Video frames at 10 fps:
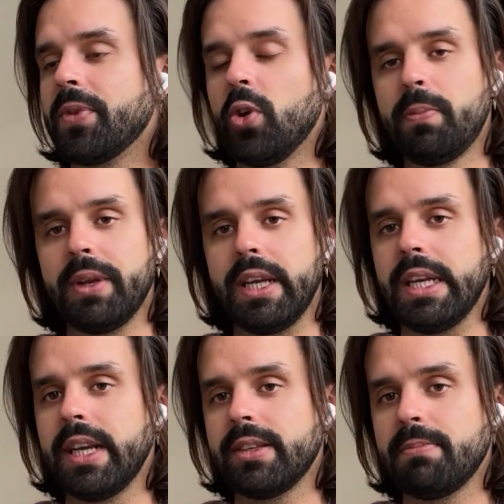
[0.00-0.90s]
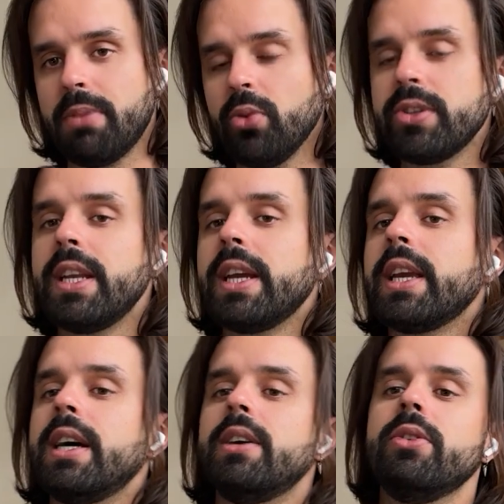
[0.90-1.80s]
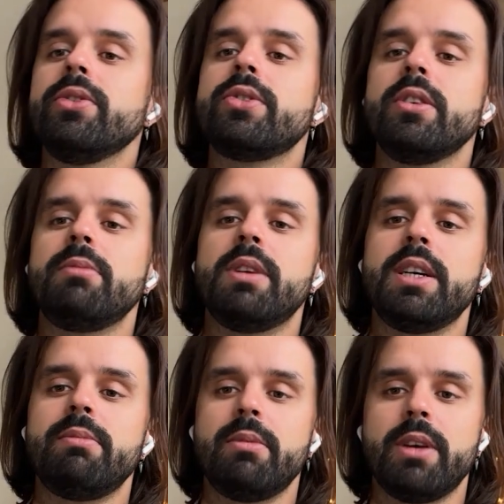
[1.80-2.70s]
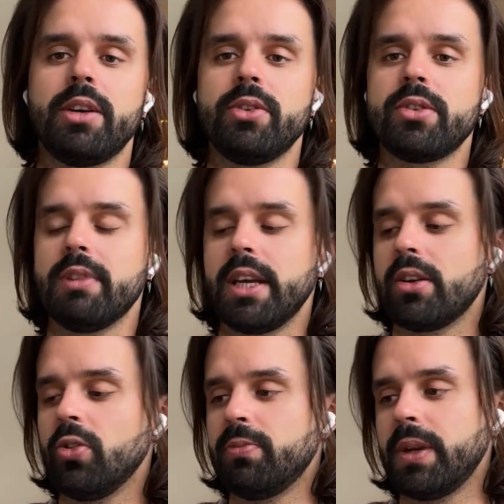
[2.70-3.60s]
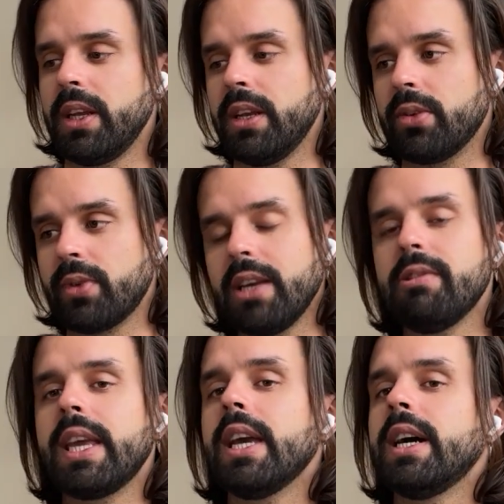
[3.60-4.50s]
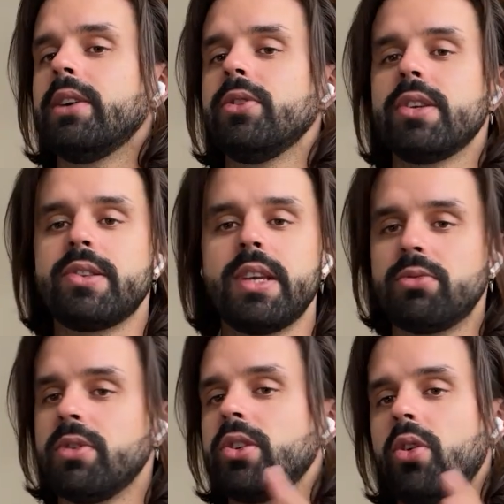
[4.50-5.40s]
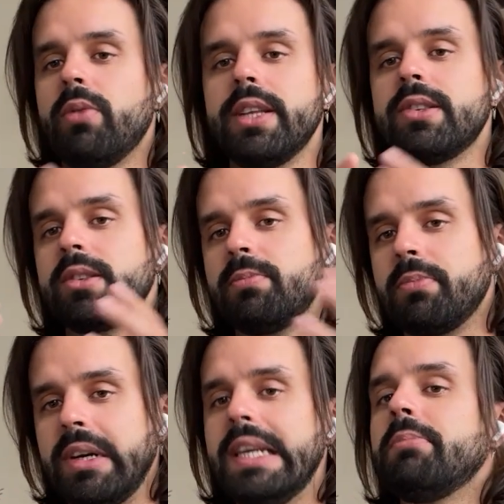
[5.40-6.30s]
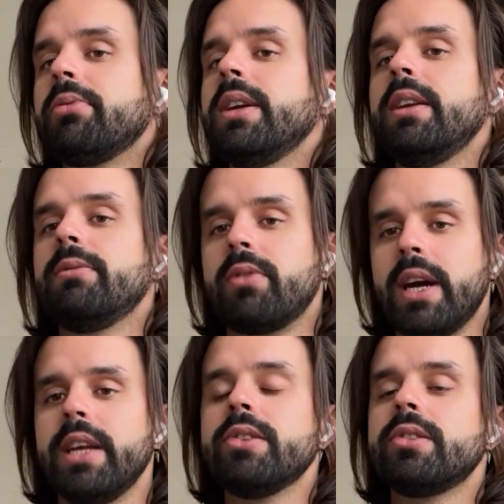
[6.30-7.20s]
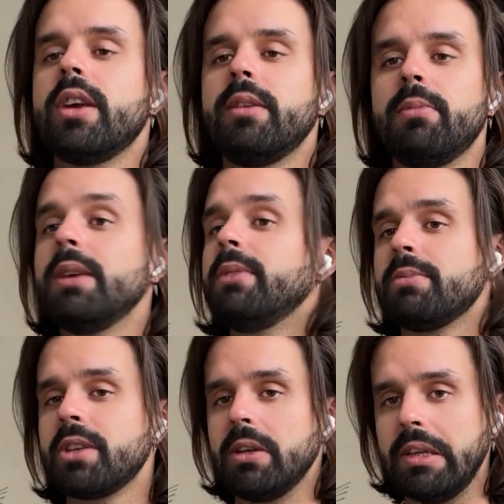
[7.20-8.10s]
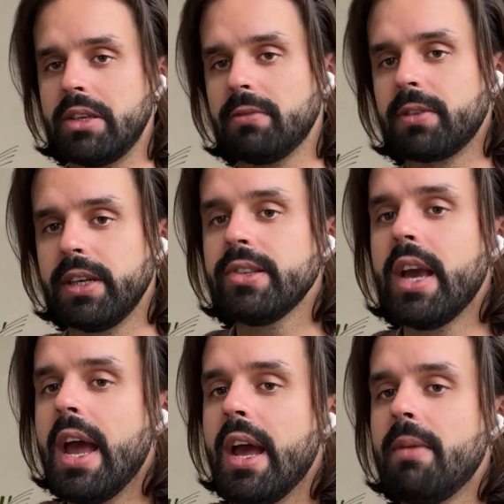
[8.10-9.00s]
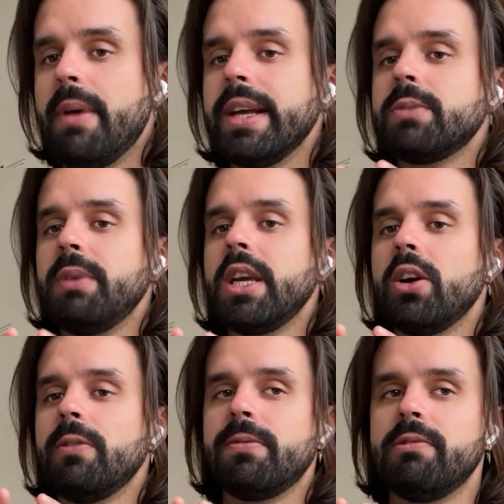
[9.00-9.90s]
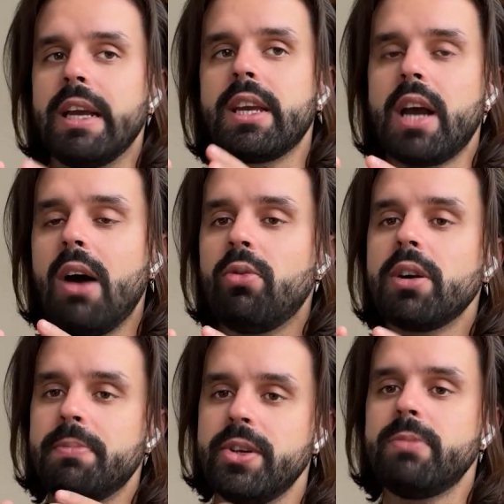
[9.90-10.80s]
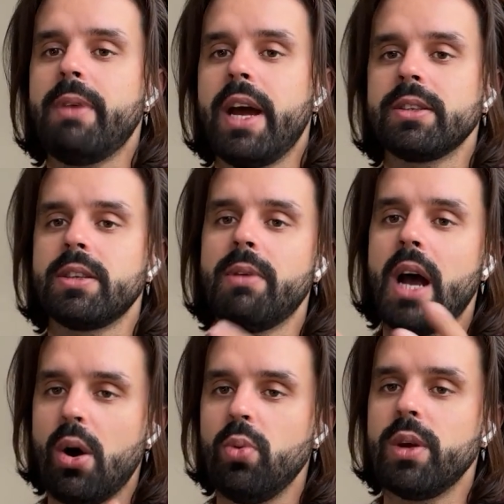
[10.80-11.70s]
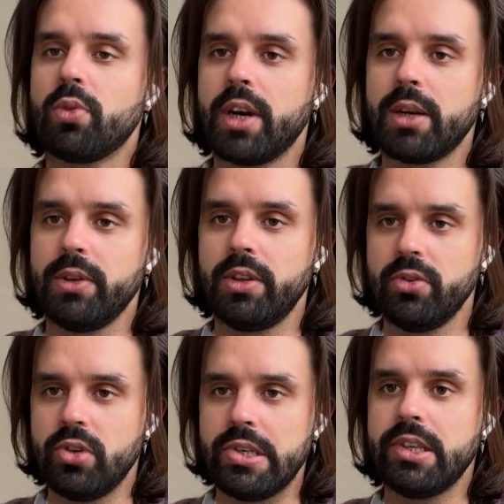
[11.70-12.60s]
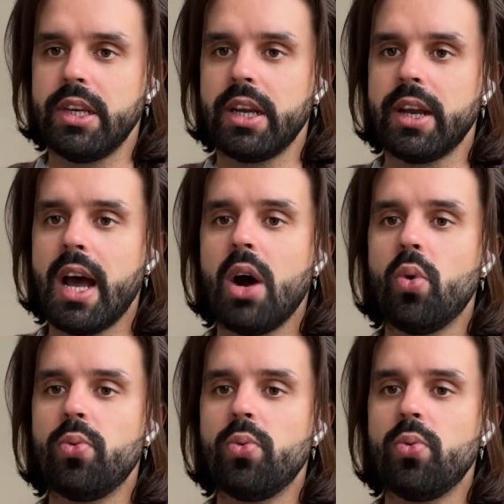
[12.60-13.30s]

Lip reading: opening a deposit account, it might be about like opening a real account, etc. So it's pretty various and might be absolutely different. But speaking of like our perspective, how we work with UGC and how